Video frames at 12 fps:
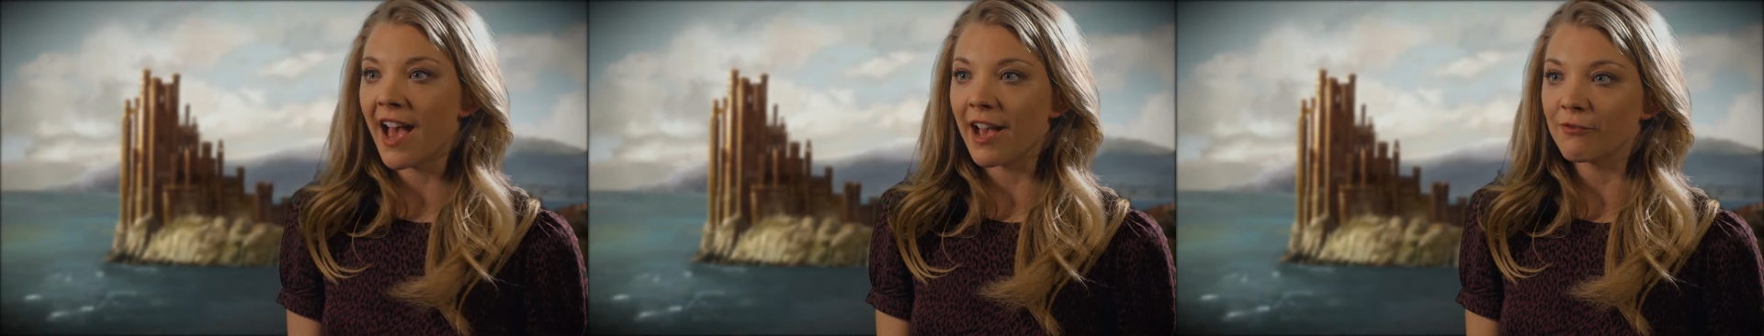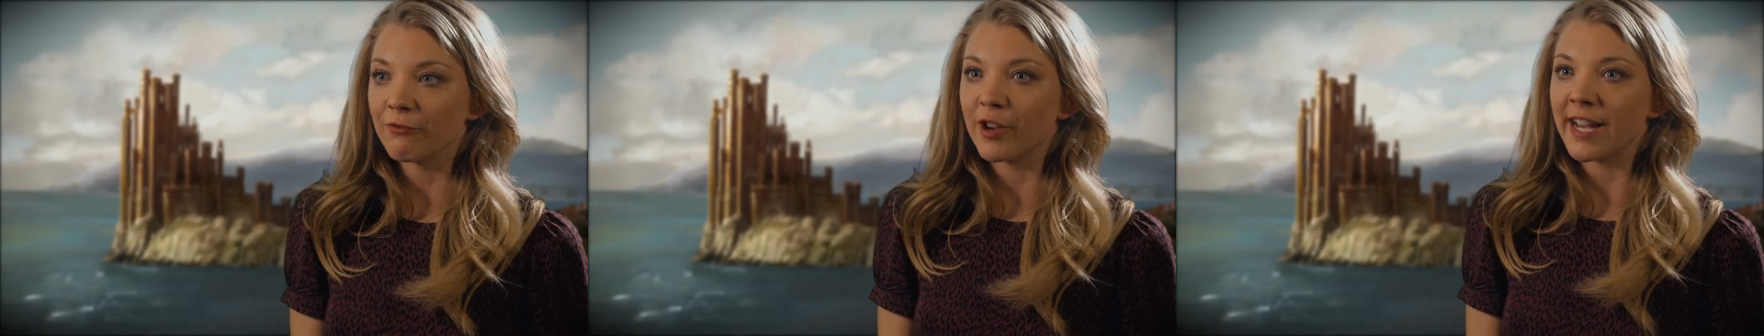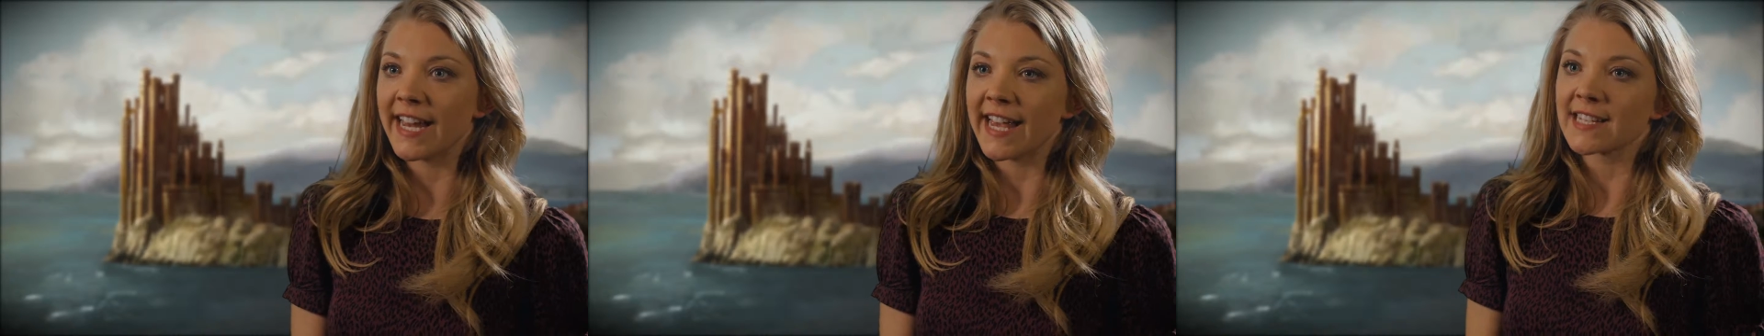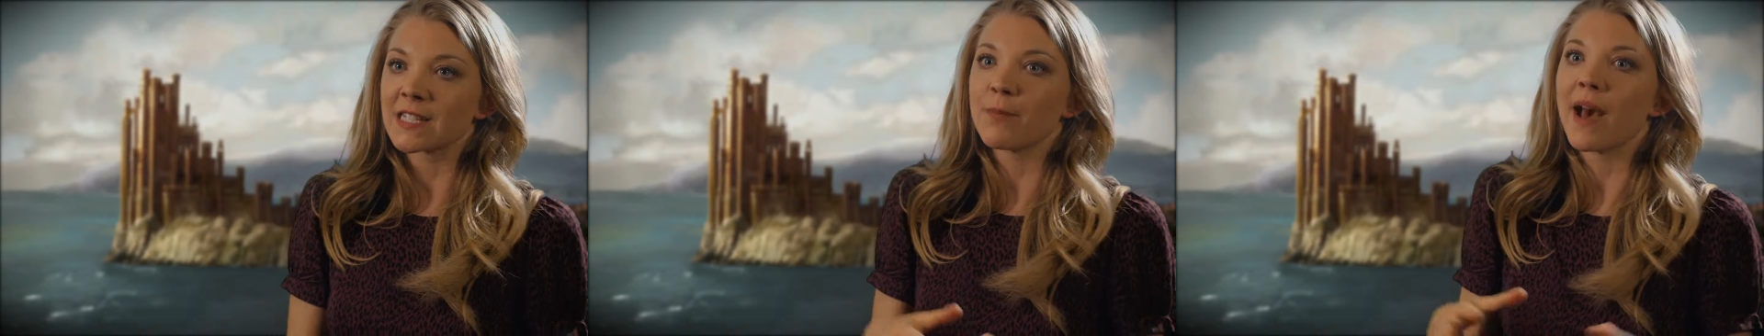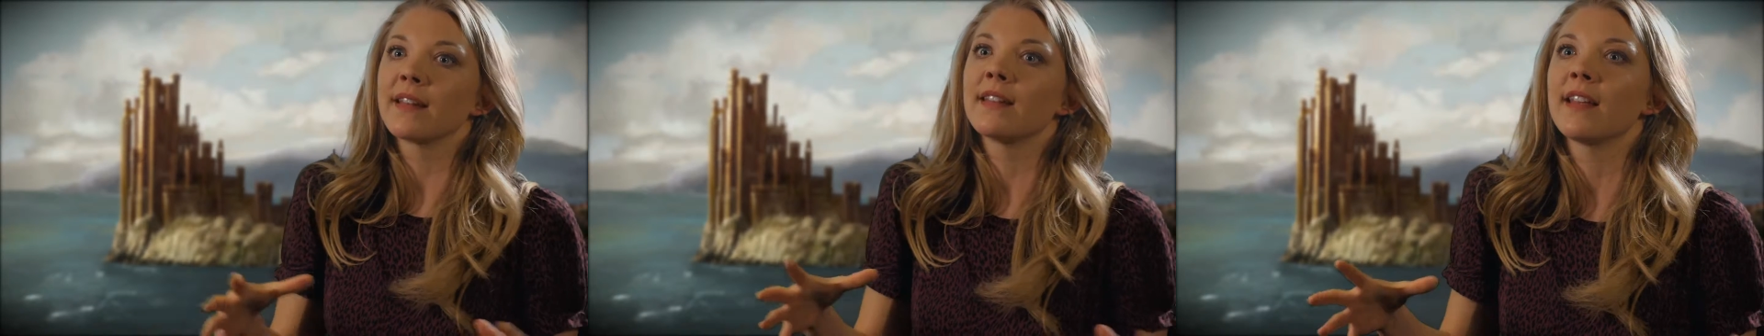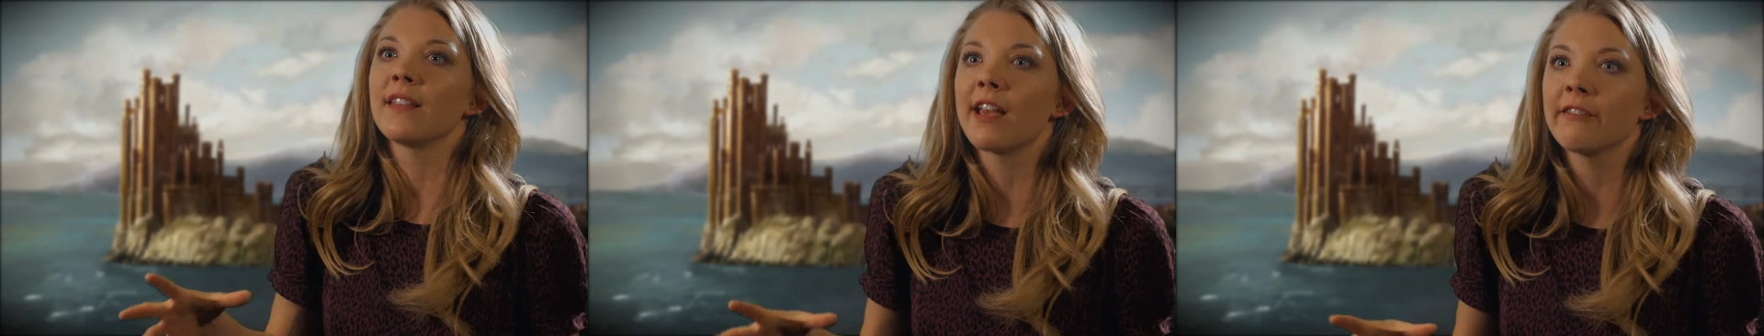and really
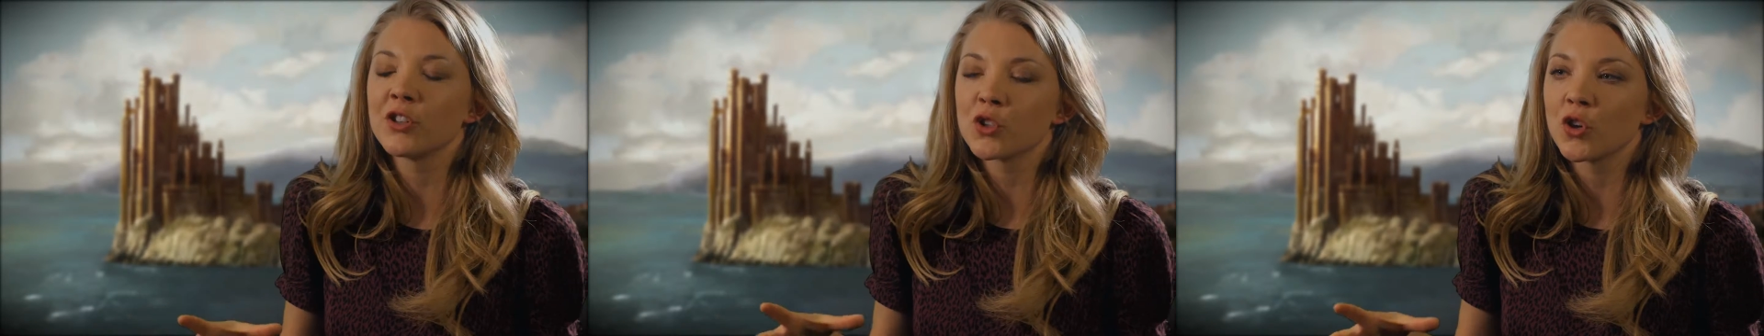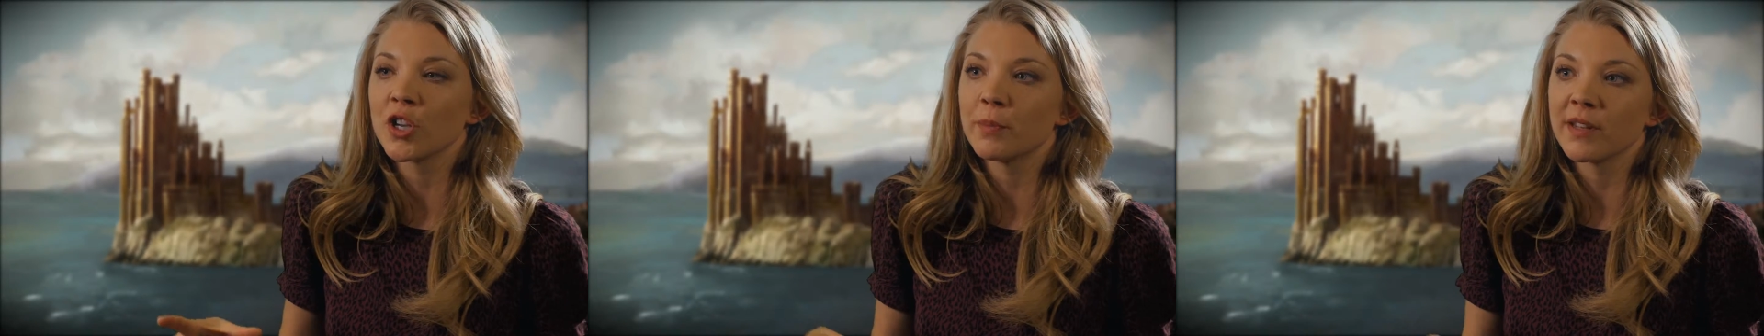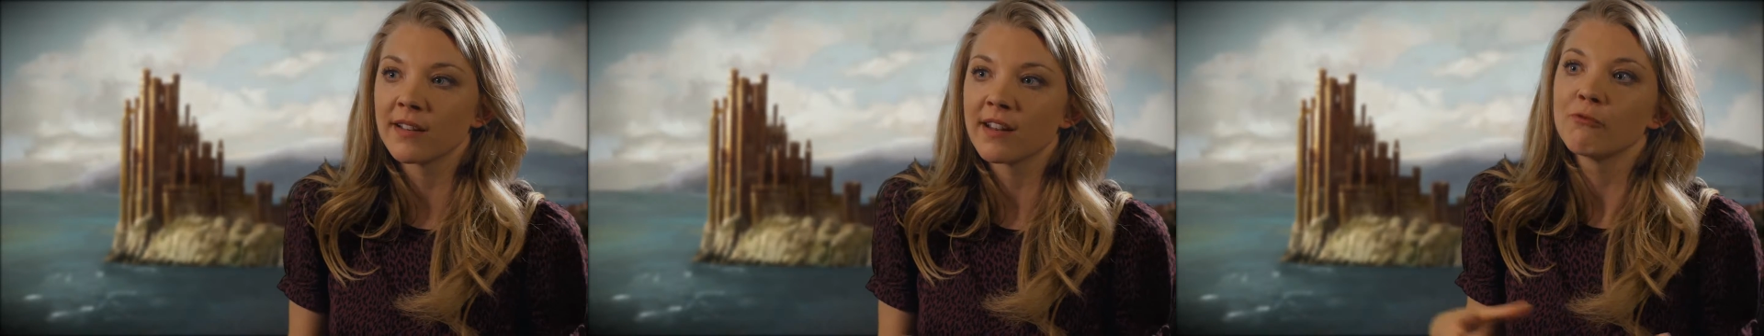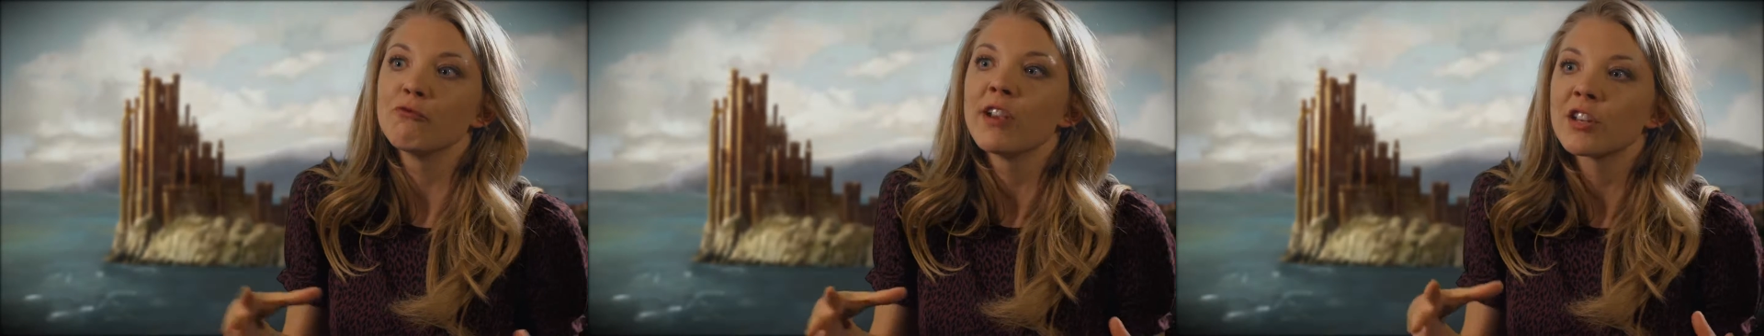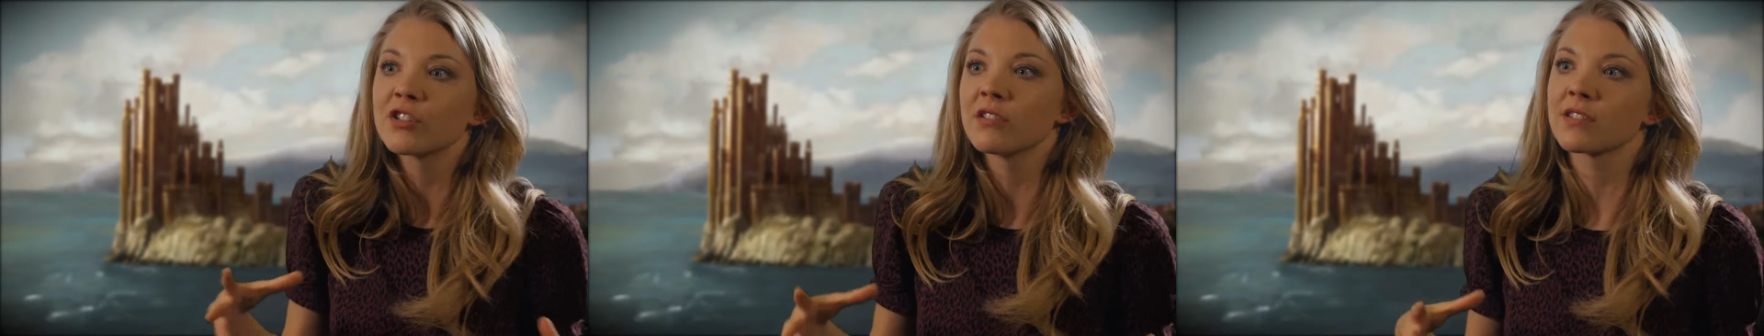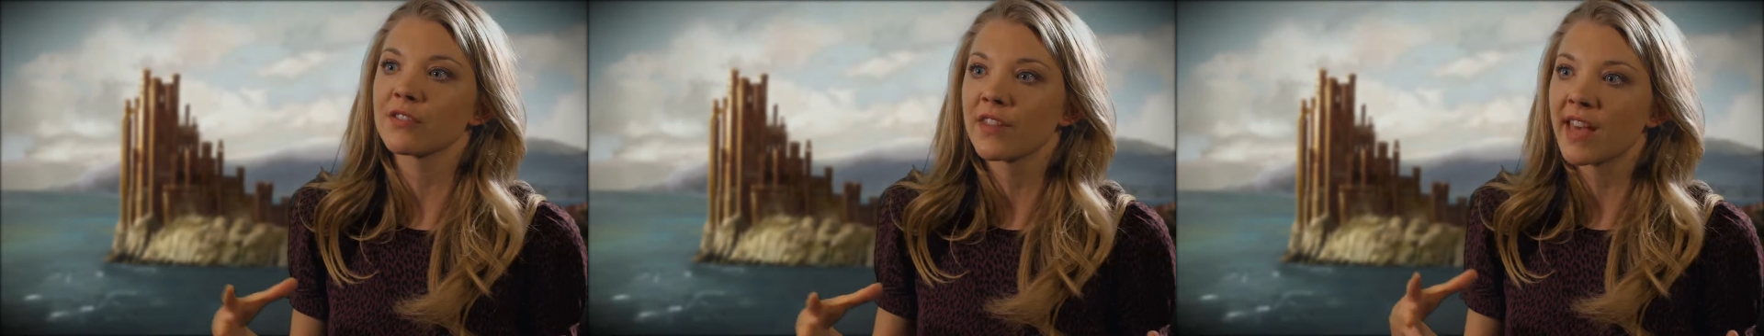expanding their enjoyment and
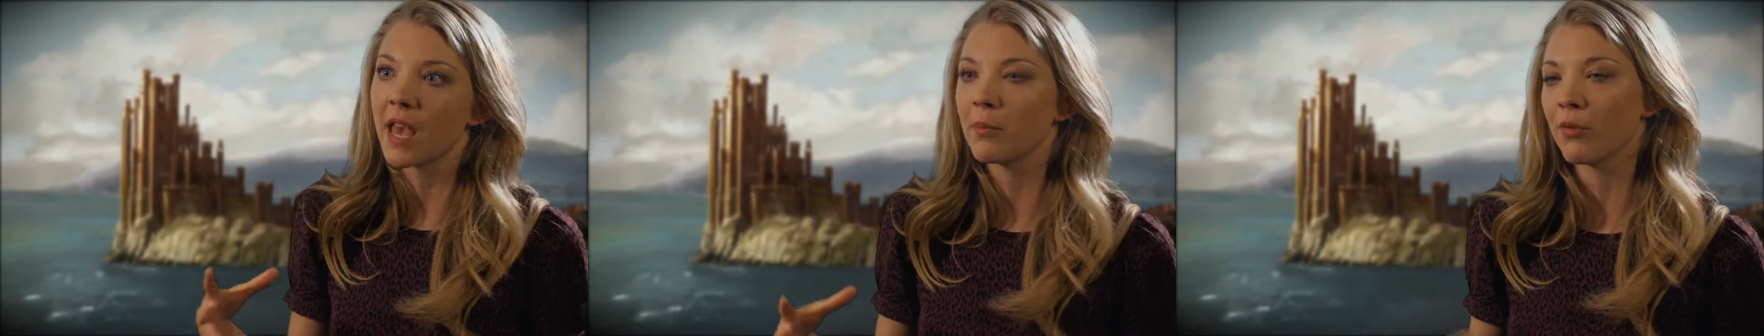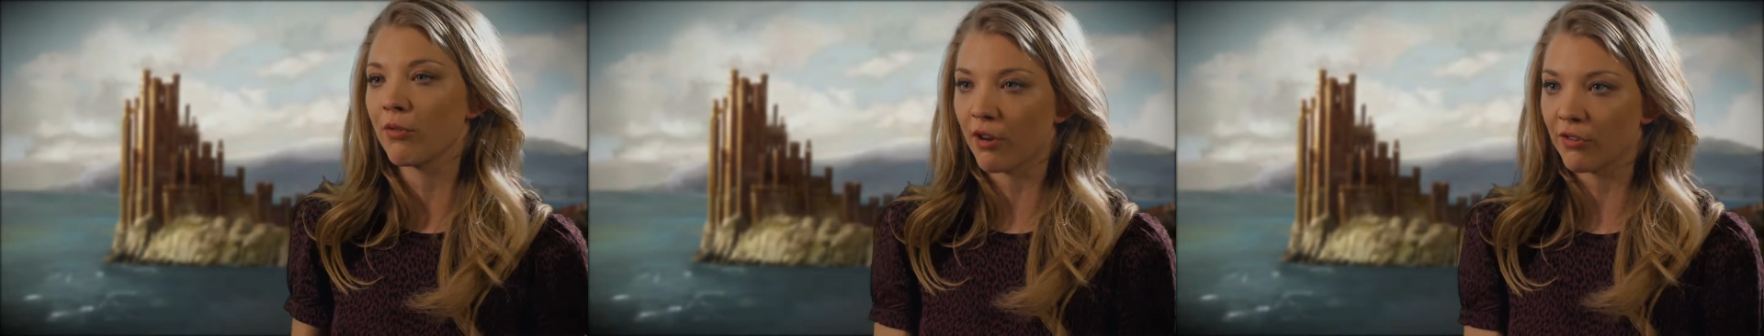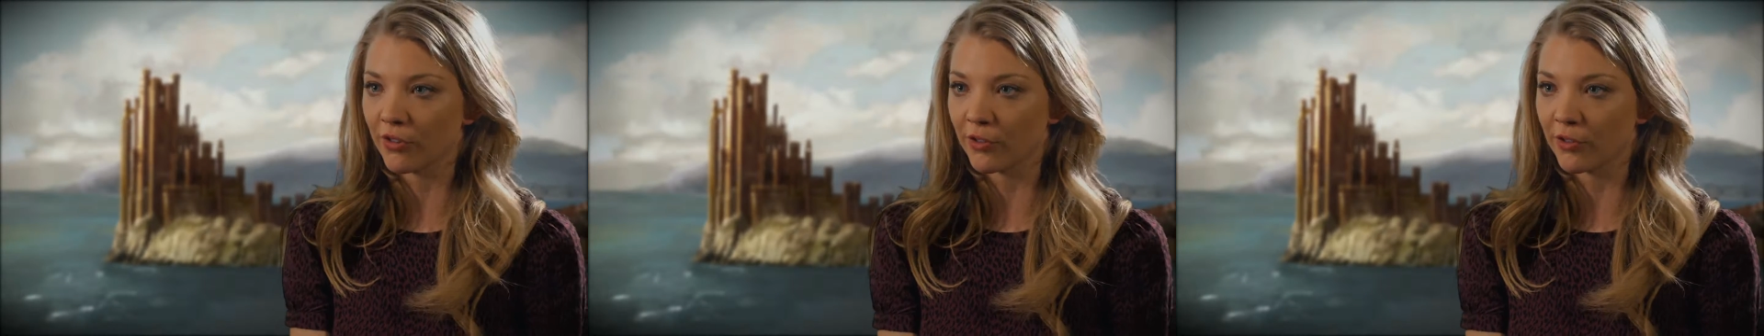richness of the Game of Thrones